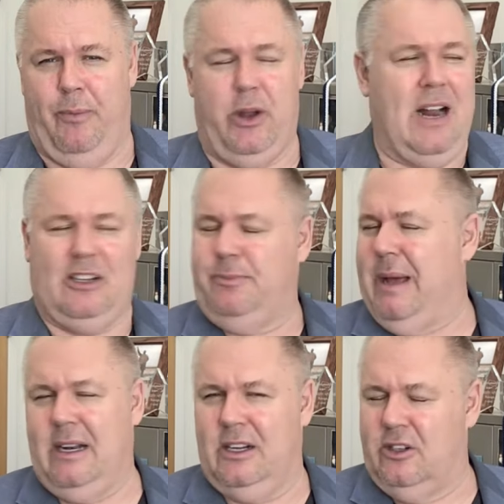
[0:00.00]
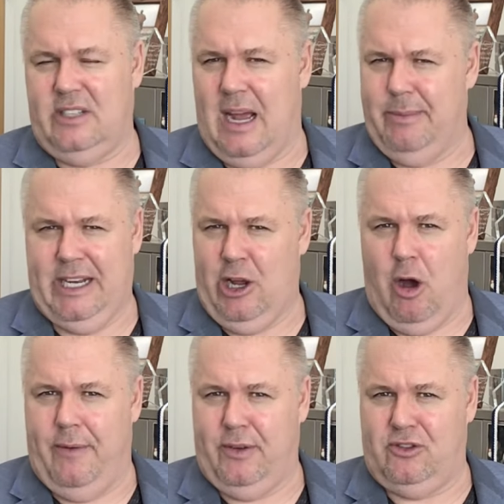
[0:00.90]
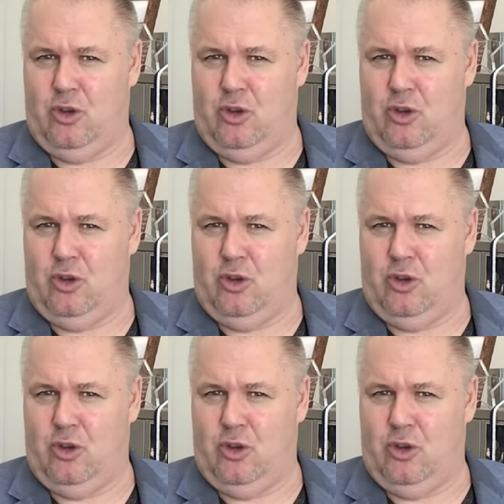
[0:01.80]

They're not spending their time in the office